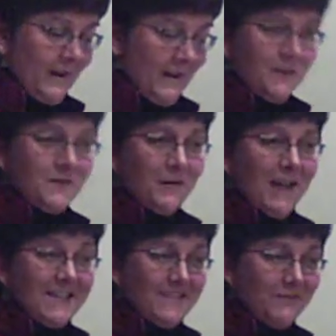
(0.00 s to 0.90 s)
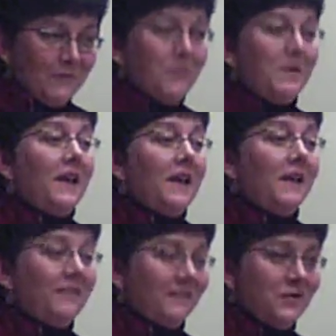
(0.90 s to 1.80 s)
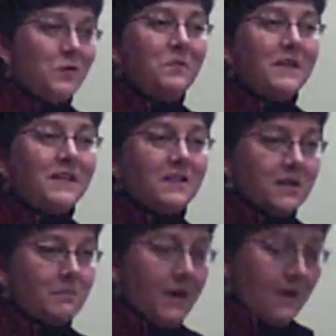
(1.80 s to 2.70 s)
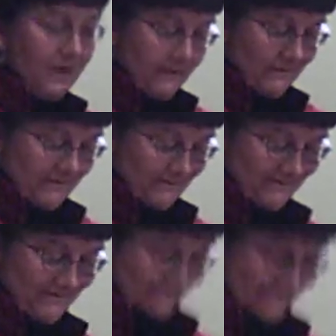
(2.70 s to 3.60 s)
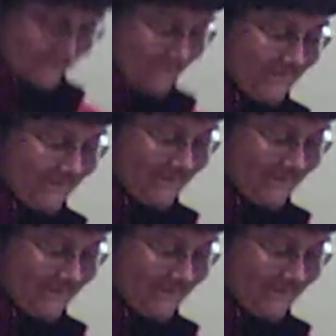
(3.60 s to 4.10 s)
So that's it for me. 2 minutes to spit it out.